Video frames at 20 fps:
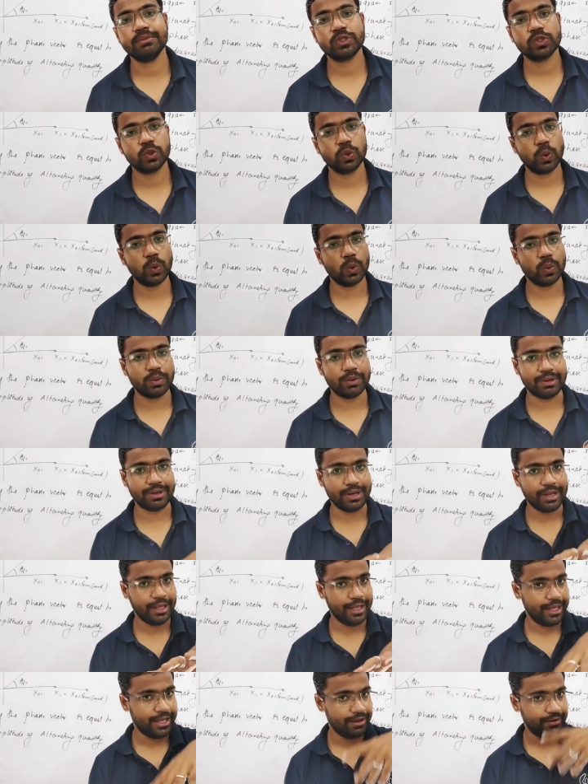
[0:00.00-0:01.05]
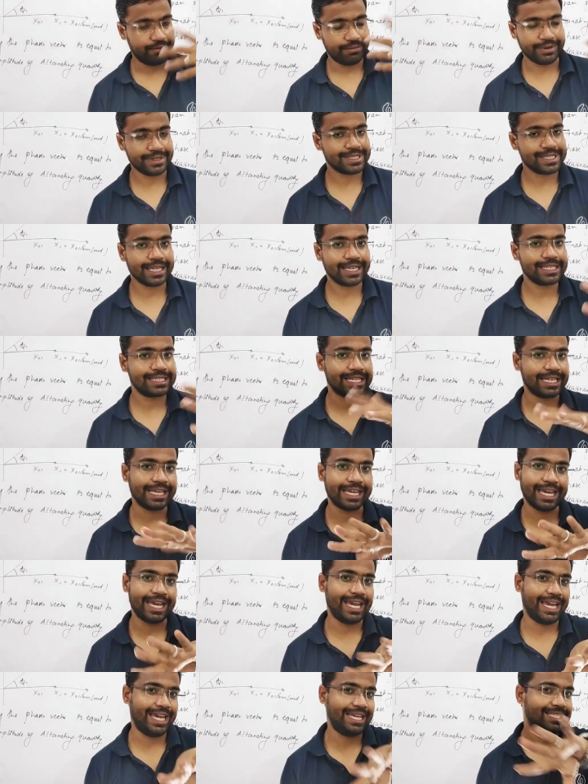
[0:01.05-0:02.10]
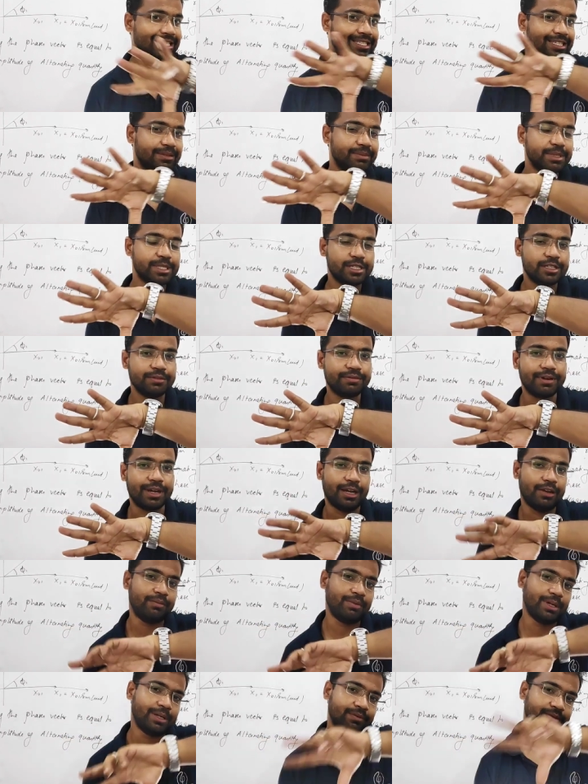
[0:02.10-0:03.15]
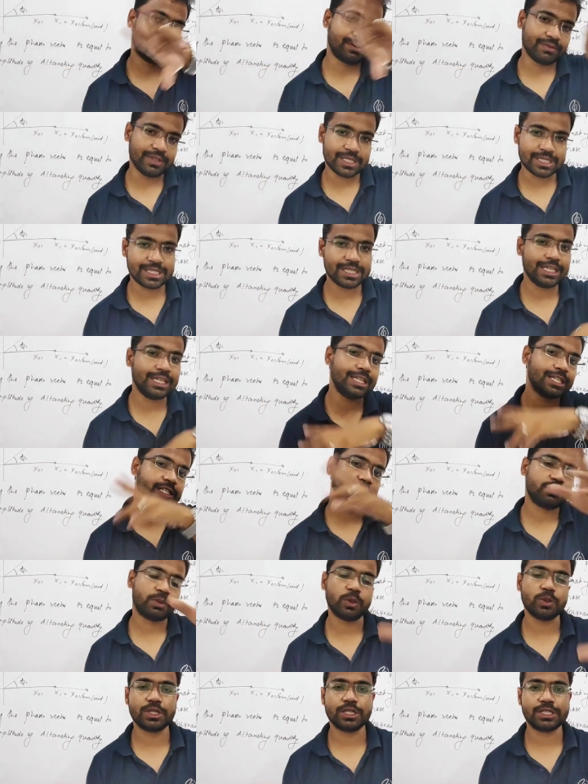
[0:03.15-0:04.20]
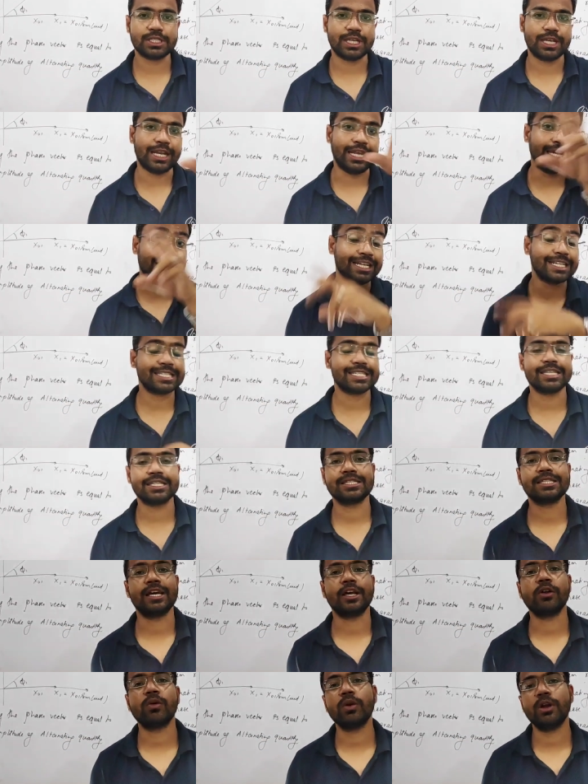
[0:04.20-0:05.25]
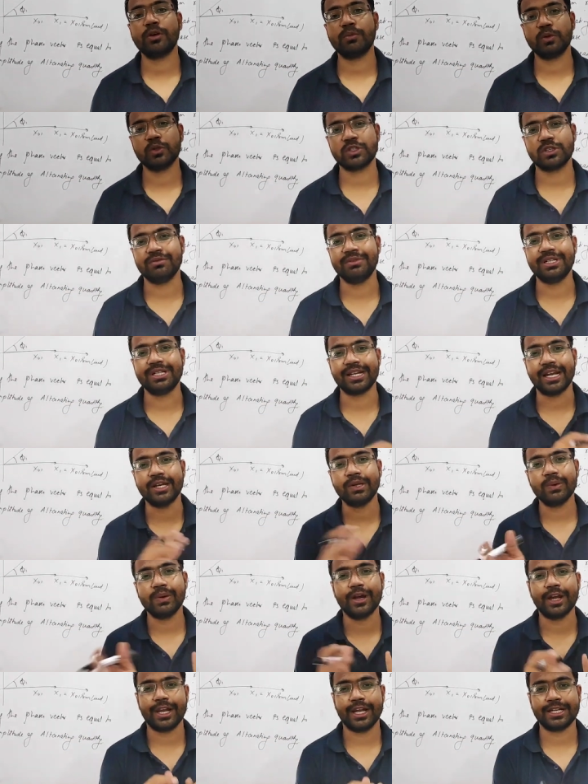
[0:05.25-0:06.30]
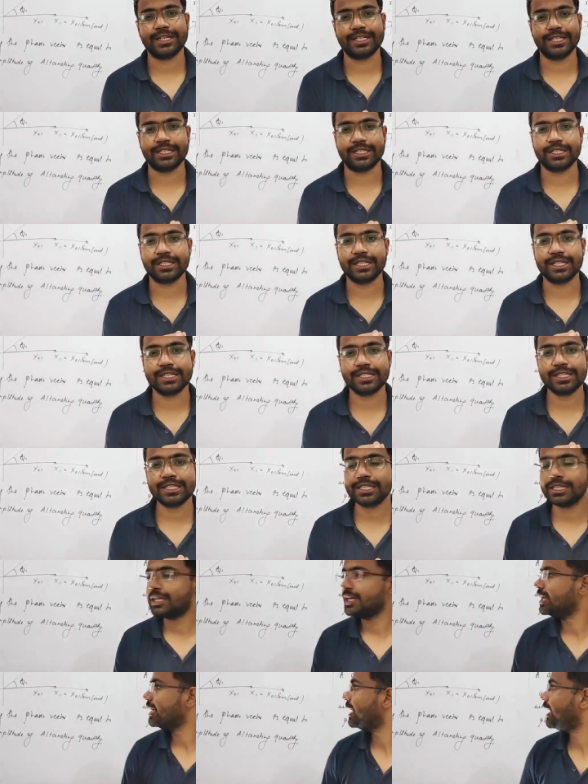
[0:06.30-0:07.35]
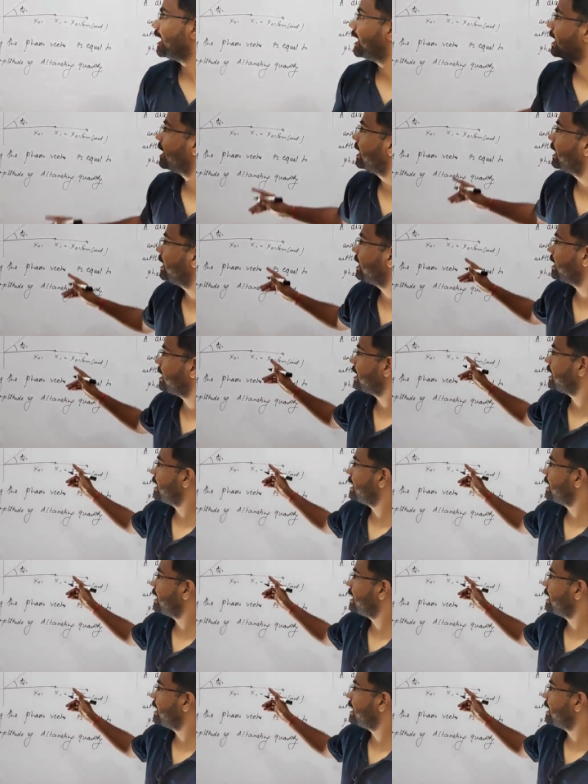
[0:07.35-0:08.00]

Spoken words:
So first thing is like SHM is different, but we see its projection like it's circular motion, we try to correct it, is it? Here